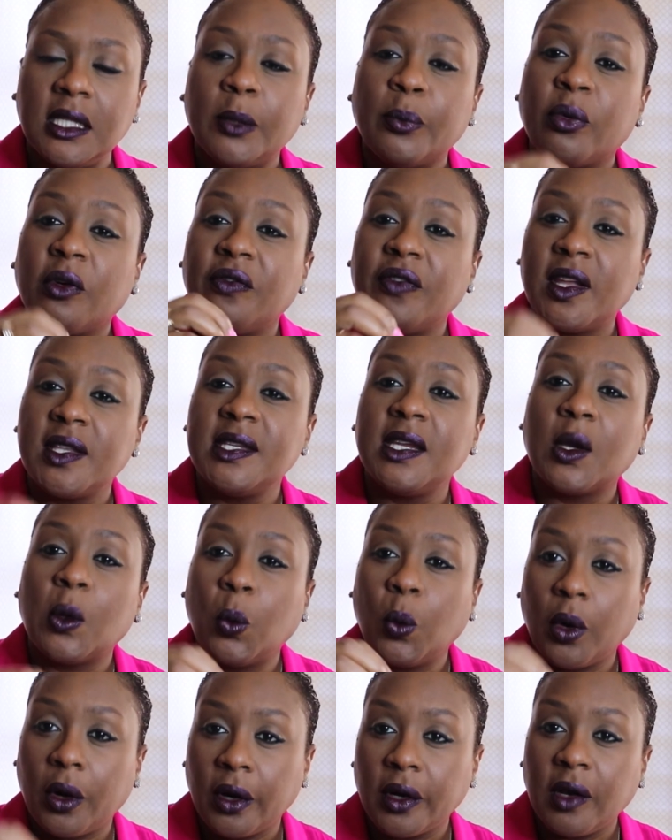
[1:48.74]
prophetic
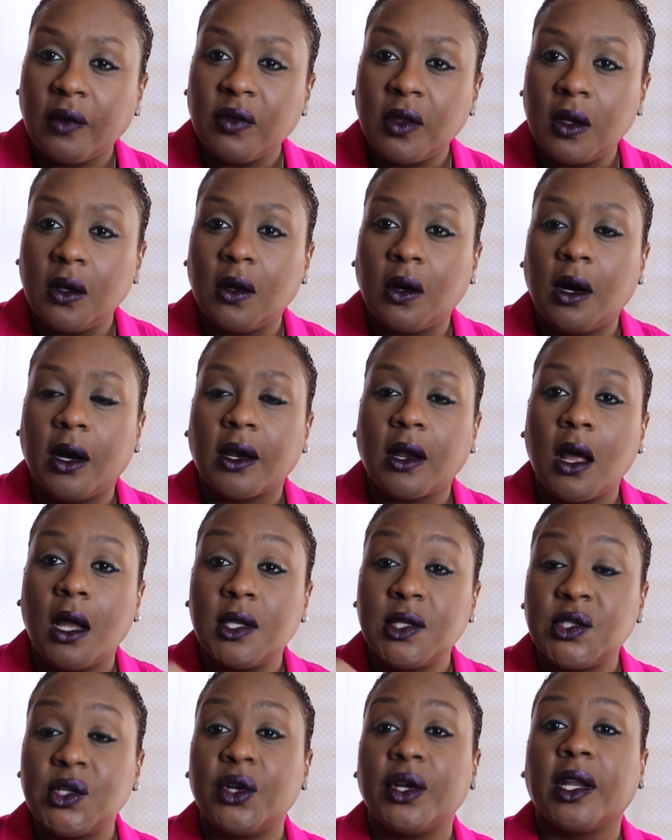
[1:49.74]
word of the Lord
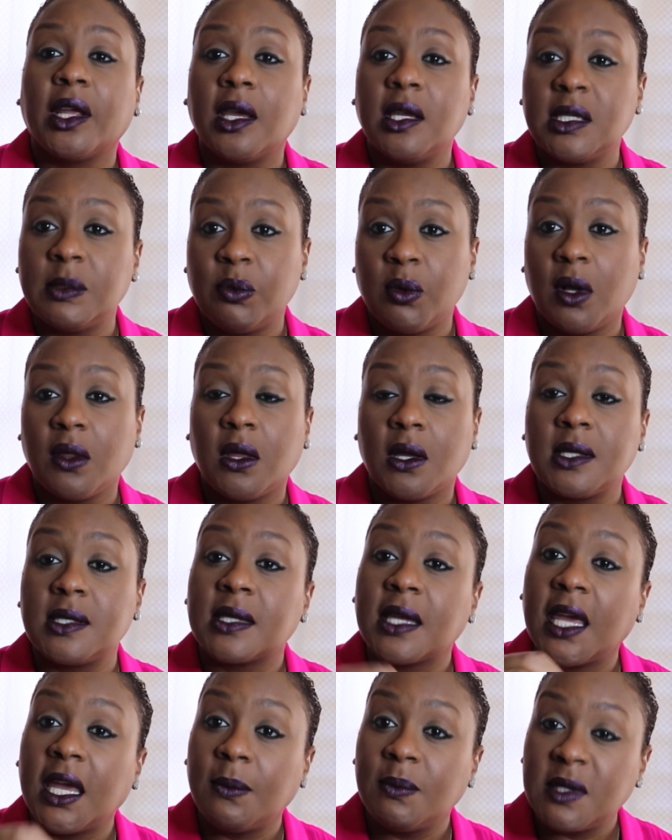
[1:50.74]
concerning his brothers
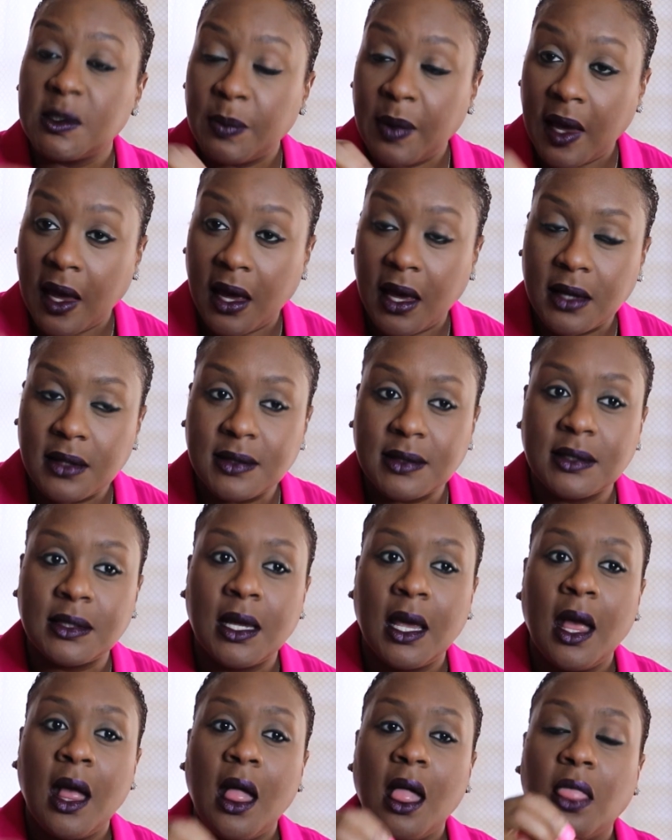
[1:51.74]
came to pass,
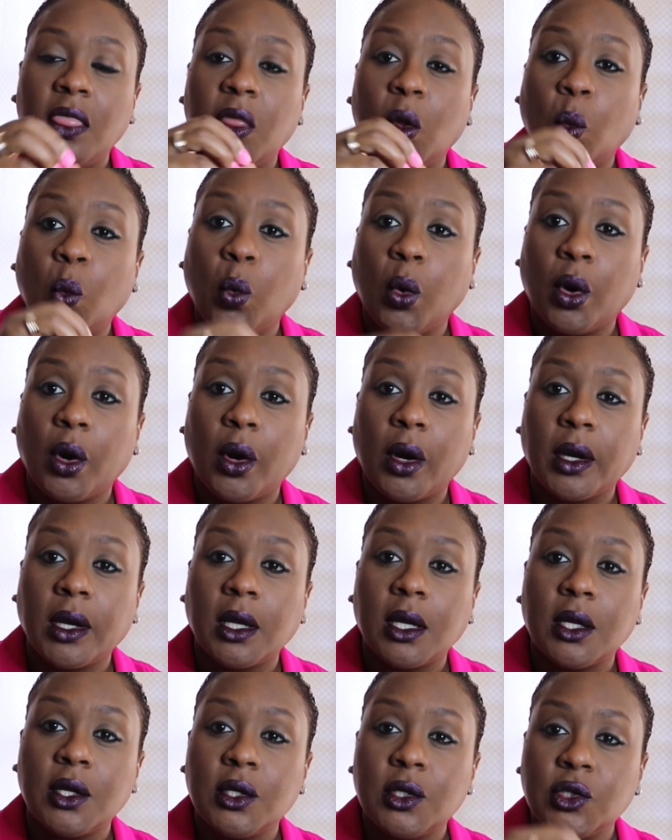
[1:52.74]
the word
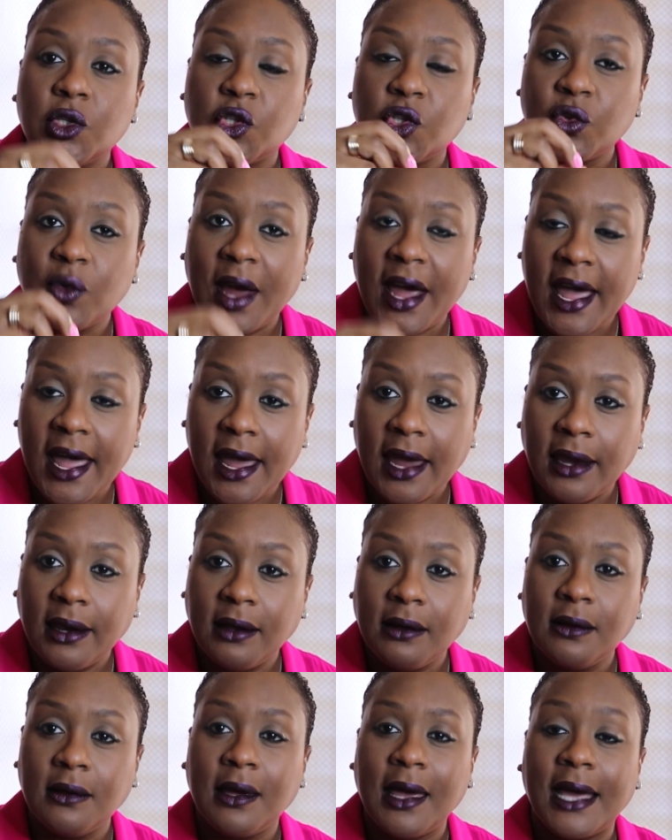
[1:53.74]

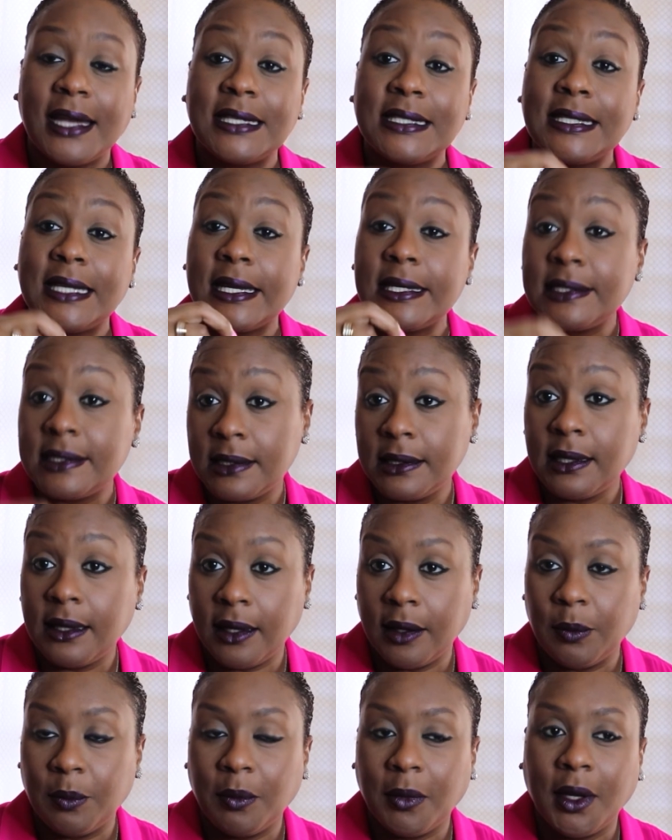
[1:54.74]
tried and tested
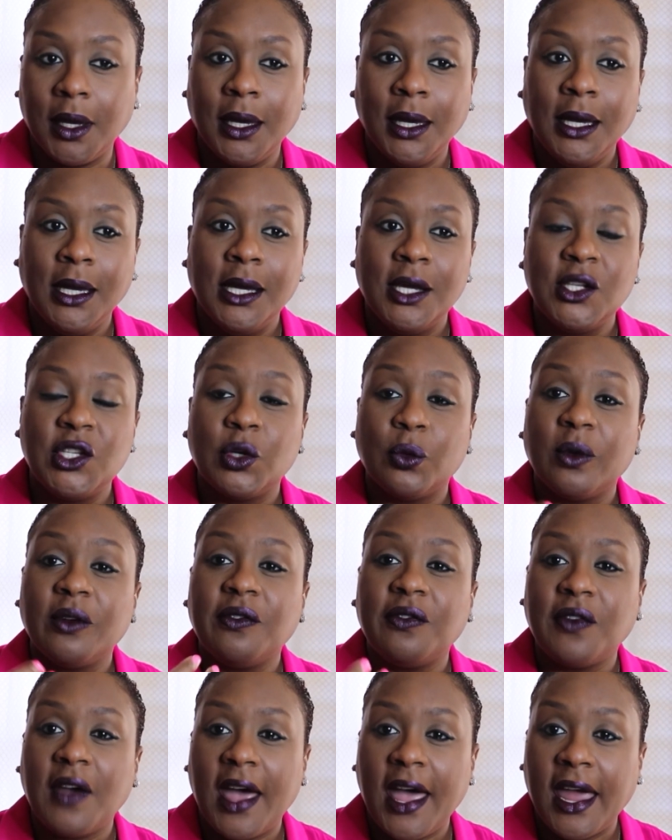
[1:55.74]
him to
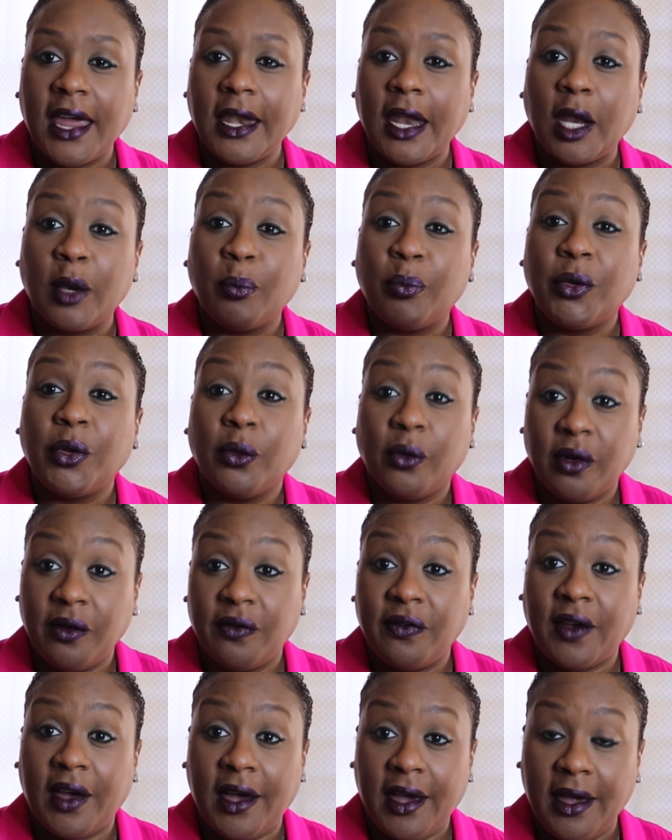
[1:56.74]
refine and
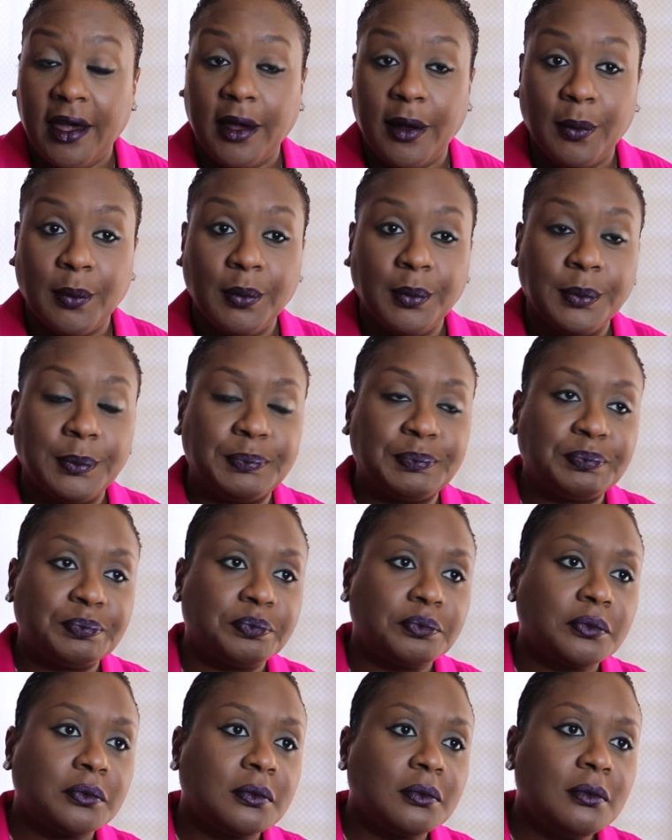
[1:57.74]
purify him.
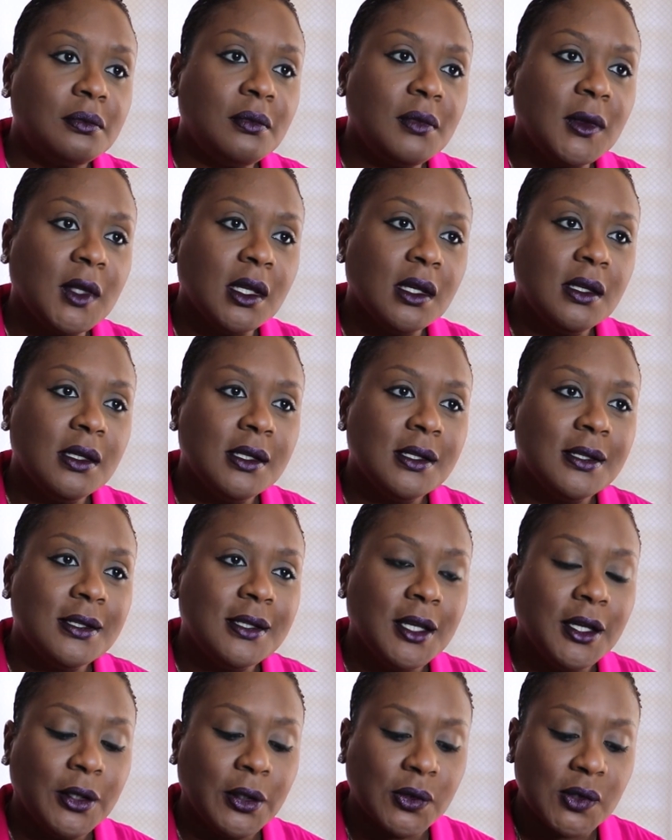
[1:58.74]

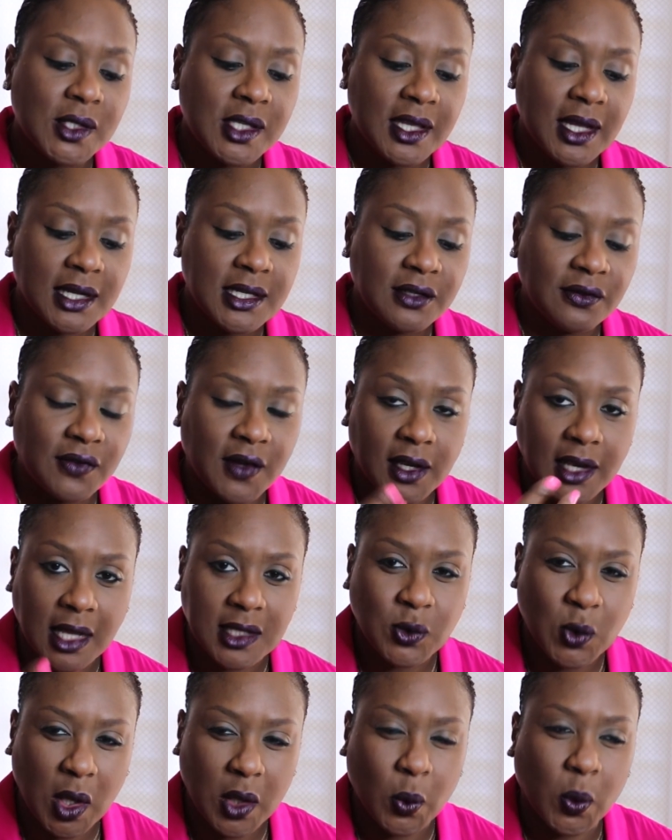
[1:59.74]
To that effect,
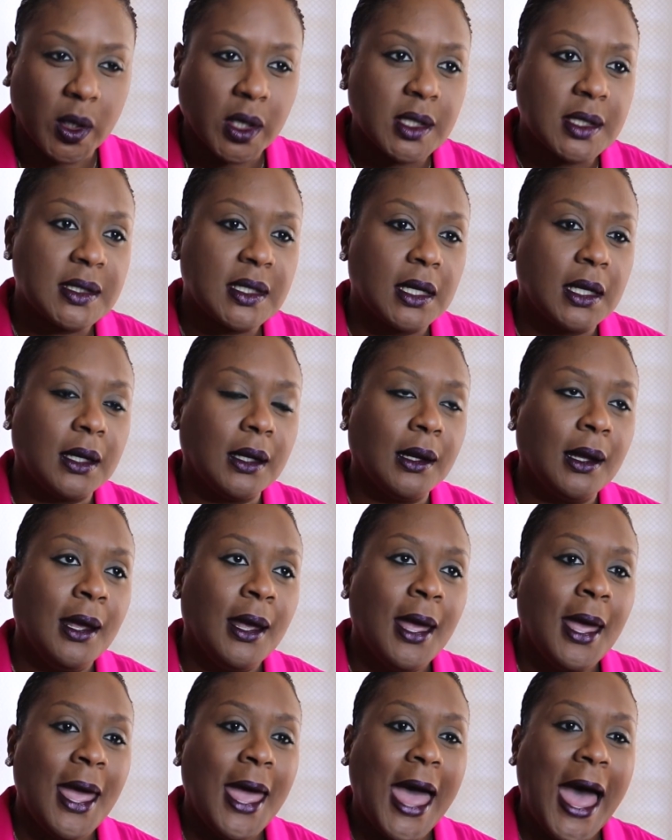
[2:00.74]
that's what the word said.
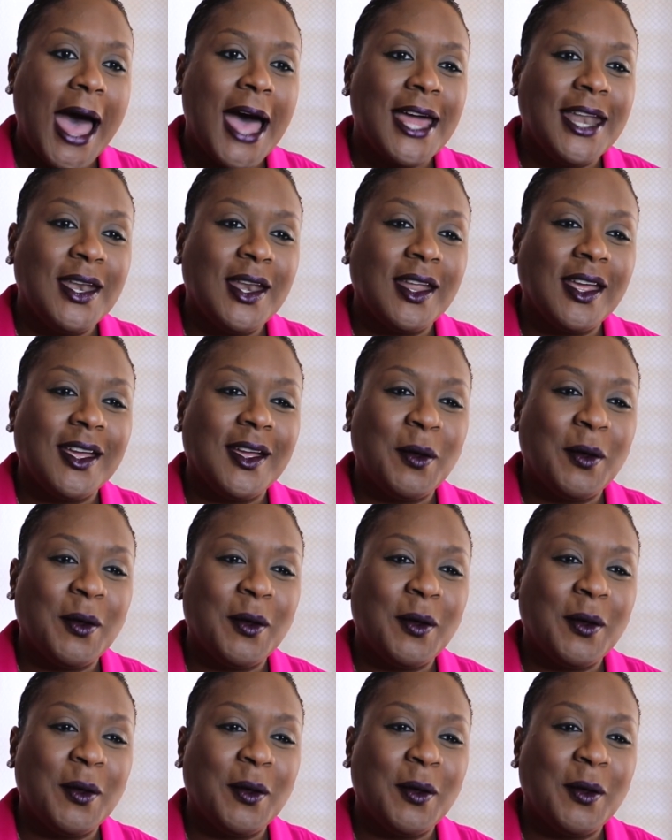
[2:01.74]
And